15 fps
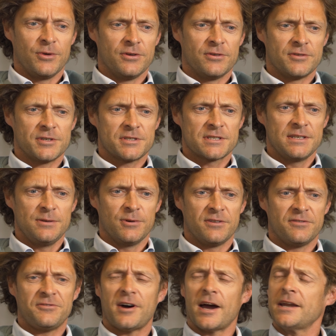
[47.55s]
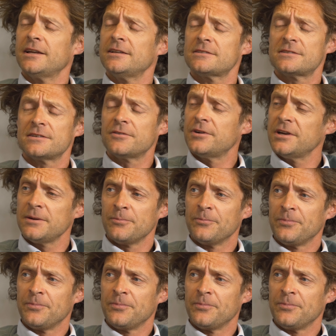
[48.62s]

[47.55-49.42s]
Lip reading: university with a finance degree,